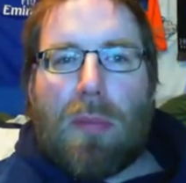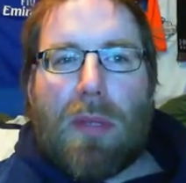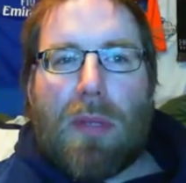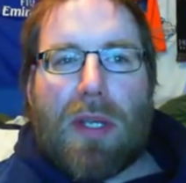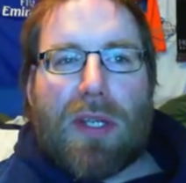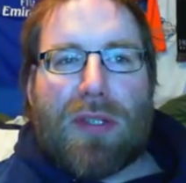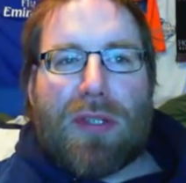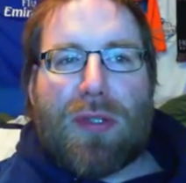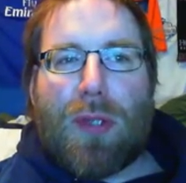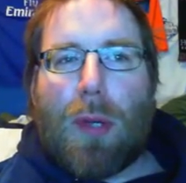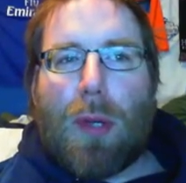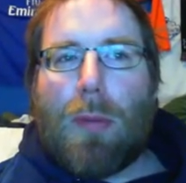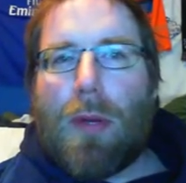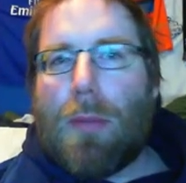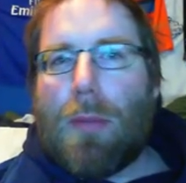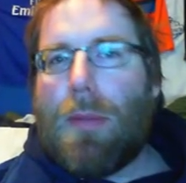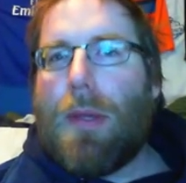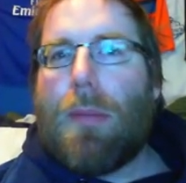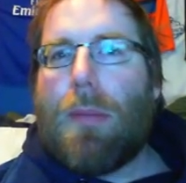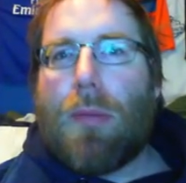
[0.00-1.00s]
because so
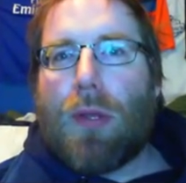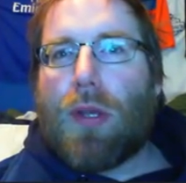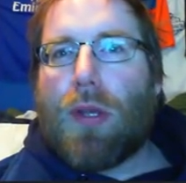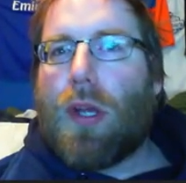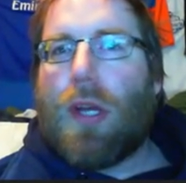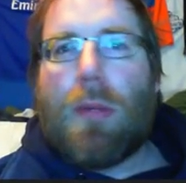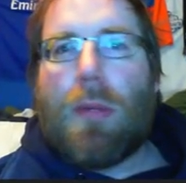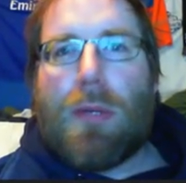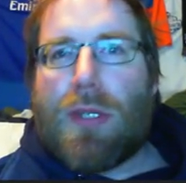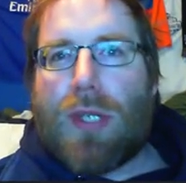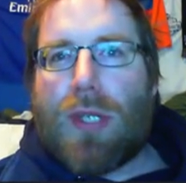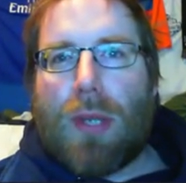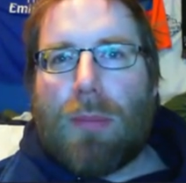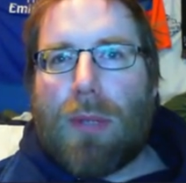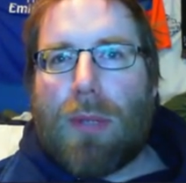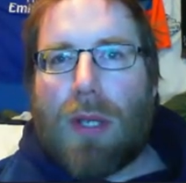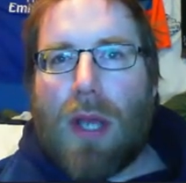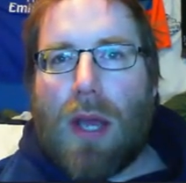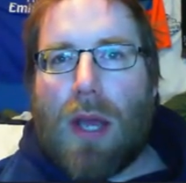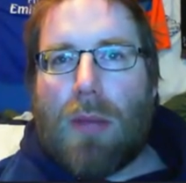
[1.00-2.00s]
many people are going to be
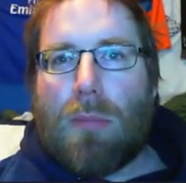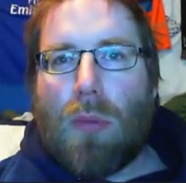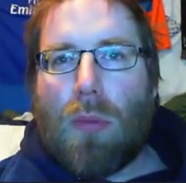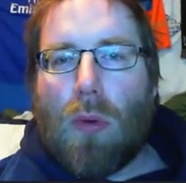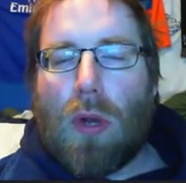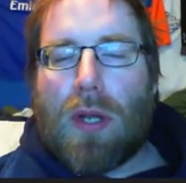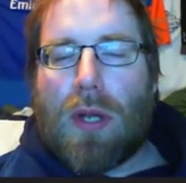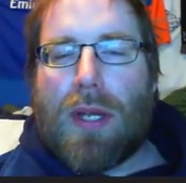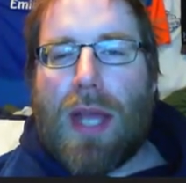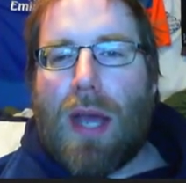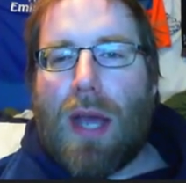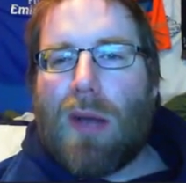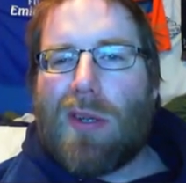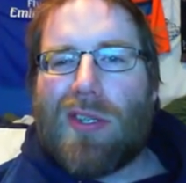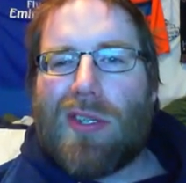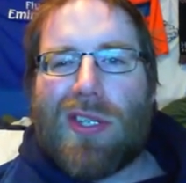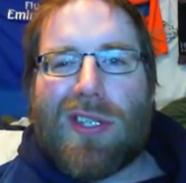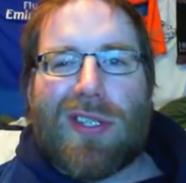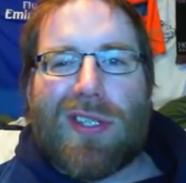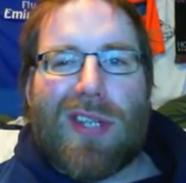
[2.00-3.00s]
jumping on board now,
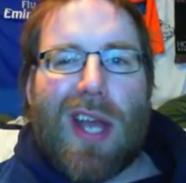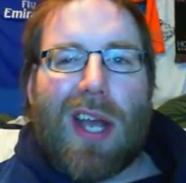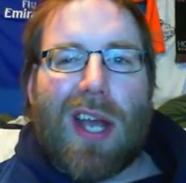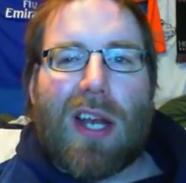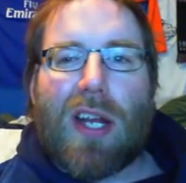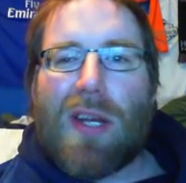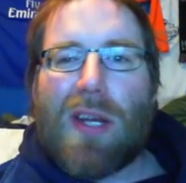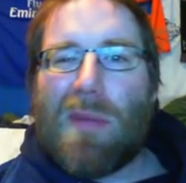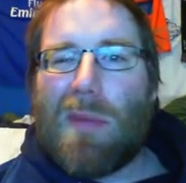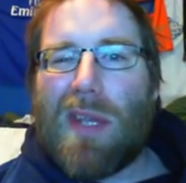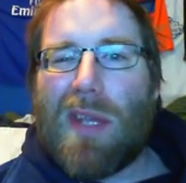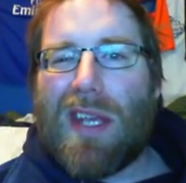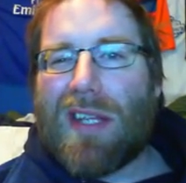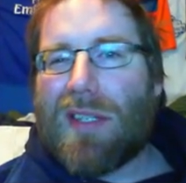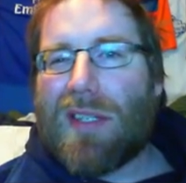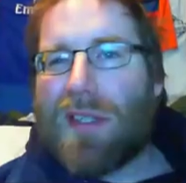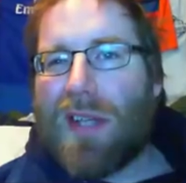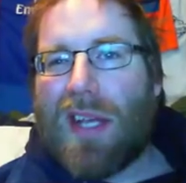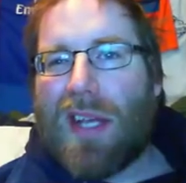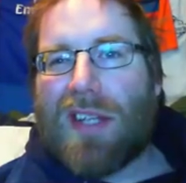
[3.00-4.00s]
it's just not going to be
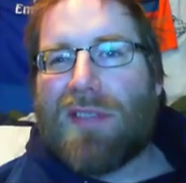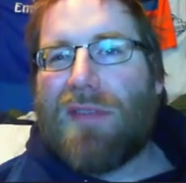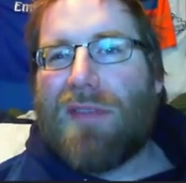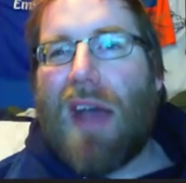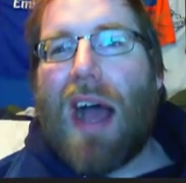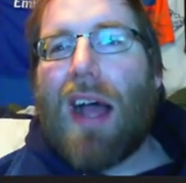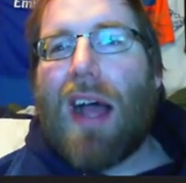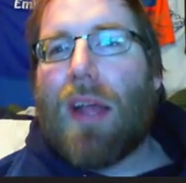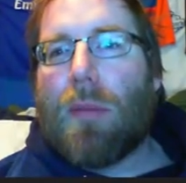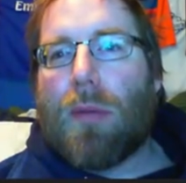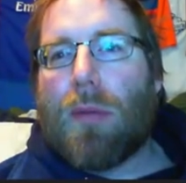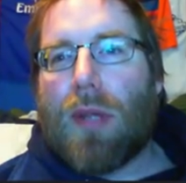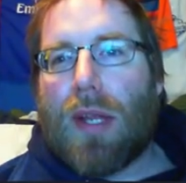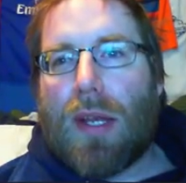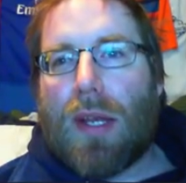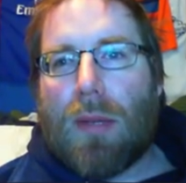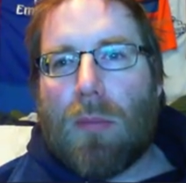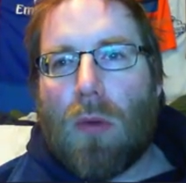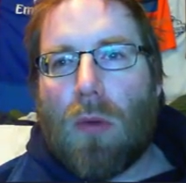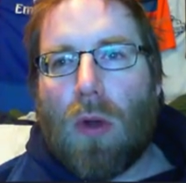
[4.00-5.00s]
as, as valuable
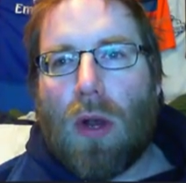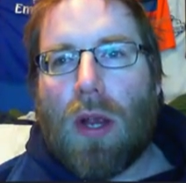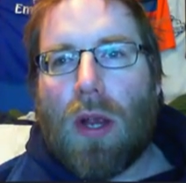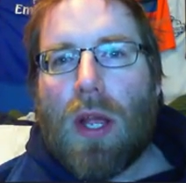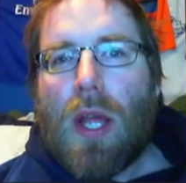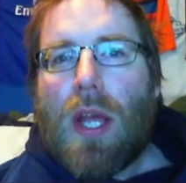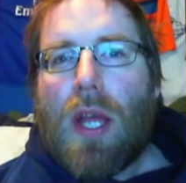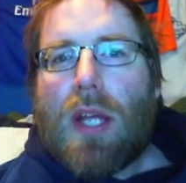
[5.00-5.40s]
anymore.